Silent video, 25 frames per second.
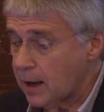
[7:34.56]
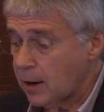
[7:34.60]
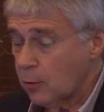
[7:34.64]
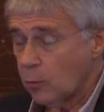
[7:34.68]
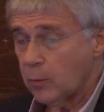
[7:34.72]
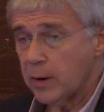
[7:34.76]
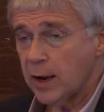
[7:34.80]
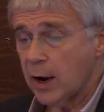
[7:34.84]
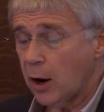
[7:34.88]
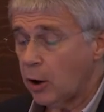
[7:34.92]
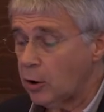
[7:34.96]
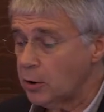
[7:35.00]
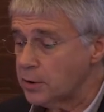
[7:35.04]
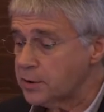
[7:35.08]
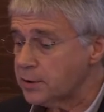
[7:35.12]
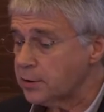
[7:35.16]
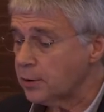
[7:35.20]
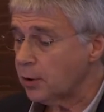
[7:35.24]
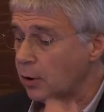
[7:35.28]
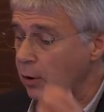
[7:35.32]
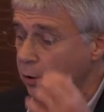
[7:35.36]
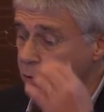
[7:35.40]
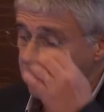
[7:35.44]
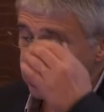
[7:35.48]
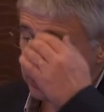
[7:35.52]
We
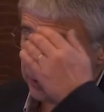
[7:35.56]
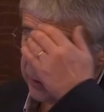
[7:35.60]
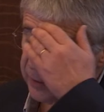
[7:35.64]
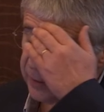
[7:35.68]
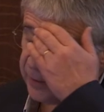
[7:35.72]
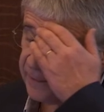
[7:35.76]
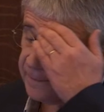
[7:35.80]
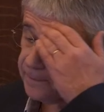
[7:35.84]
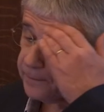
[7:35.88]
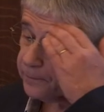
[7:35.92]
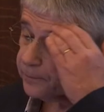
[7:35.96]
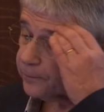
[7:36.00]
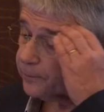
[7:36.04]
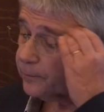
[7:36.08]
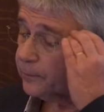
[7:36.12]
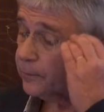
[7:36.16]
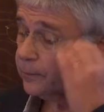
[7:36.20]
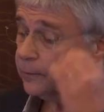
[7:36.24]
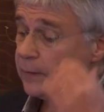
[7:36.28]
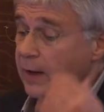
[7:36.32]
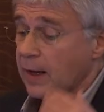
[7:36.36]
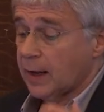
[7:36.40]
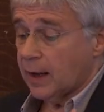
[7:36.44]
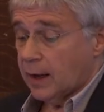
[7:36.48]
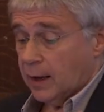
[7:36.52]
also
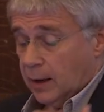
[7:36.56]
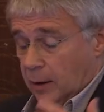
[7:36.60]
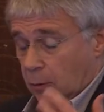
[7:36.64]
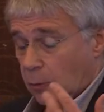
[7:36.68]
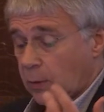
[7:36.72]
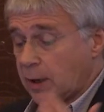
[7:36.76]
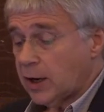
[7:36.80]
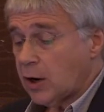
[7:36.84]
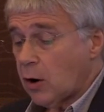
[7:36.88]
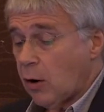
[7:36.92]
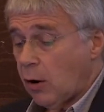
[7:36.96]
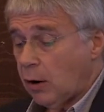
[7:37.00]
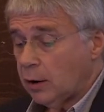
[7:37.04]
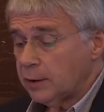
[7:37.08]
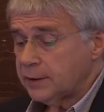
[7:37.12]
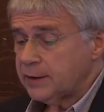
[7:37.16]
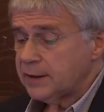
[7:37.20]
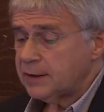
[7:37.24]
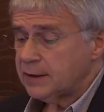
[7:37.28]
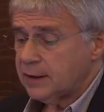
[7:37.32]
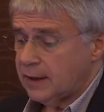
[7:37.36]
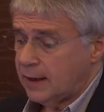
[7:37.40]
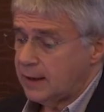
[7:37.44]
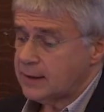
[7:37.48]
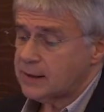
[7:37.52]

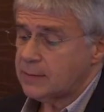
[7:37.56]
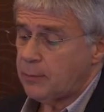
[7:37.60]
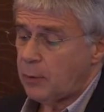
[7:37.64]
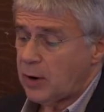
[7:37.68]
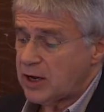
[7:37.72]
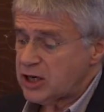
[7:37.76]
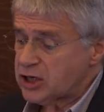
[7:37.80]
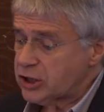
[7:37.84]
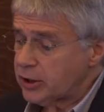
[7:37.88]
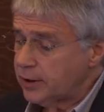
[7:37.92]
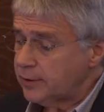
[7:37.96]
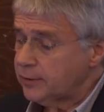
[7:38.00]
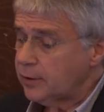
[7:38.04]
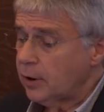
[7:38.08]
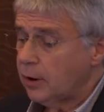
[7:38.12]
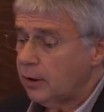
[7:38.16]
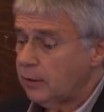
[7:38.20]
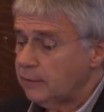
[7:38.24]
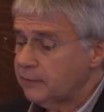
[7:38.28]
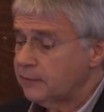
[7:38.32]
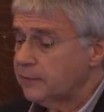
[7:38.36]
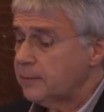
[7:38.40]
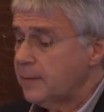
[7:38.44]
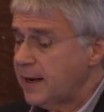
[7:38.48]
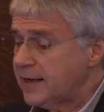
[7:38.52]
recorded expression
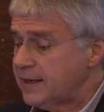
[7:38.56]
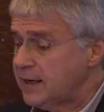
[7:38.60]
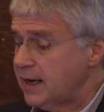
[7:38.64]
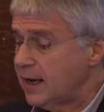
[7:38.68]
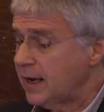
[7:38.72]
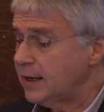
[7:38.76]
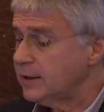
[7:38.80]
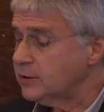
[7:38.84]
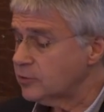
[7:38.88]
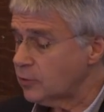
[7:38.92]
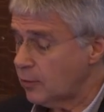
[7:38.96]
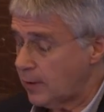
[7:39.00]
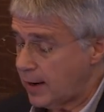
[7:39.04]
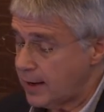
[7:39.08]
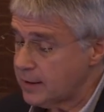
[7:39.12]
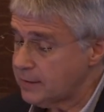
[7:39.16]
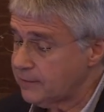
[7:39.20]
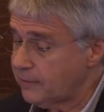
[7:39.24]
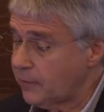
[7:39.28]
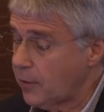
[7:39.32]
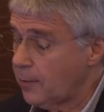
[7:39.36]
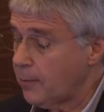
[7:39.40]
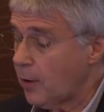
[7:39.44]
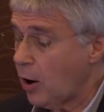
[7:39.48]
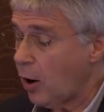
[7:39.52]
of many interests
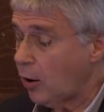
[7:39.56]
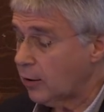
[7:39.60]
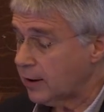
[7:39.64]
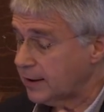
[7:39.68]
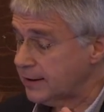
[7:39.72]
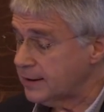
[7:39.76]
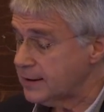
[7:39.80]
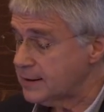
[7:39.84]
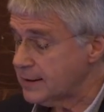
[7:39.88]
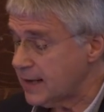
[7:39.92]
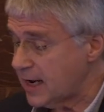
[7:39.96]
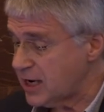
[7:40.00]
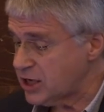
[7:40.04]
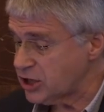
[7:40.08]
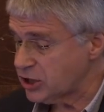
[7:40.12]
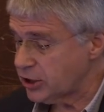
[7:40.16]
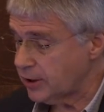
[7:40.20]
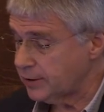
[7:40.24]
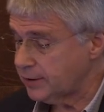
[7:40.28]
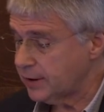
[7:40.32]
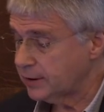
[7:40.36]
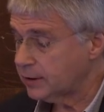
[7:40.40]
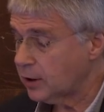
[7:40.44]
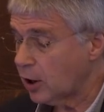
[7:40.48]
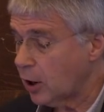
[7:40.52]
from
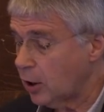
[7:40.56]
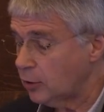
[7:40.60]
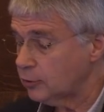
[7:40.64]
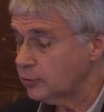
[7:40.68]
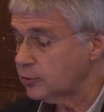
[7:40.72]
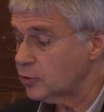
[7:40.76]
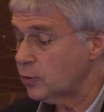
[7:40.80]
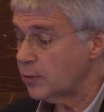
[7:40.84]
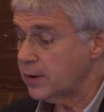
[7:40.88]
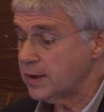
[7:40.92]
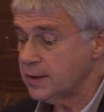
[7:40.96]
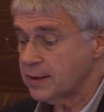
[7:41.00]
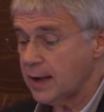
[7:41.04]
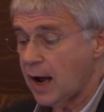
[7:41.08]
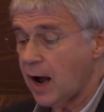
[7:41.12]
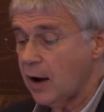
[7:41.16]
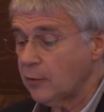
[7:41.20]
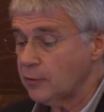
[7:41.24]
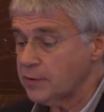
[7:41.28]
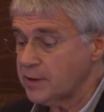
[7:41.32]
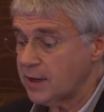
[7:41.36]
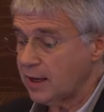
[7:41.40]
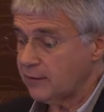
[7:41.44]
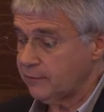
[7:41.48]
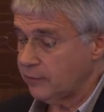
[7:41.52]
organizations and countries
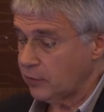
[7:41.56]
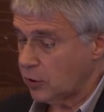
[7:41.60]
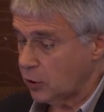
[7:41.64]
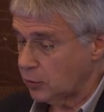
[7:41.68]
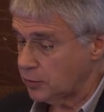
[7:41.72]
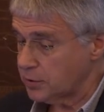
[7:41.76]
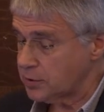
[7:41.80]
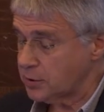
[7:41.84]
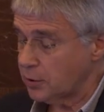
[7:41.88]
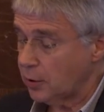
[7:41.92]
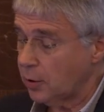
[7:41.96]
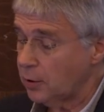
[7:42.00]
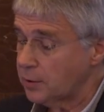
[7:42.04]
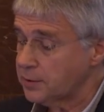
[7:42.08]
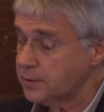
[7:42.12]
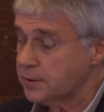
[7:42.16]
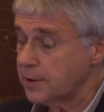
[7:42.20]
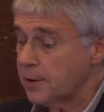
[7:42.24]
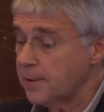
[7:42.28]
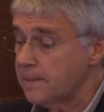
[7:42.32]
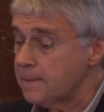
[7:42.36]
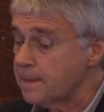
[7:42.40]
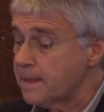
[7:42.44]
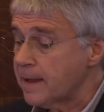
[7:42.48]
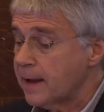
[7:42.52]
outside the
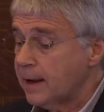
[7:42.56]
consortium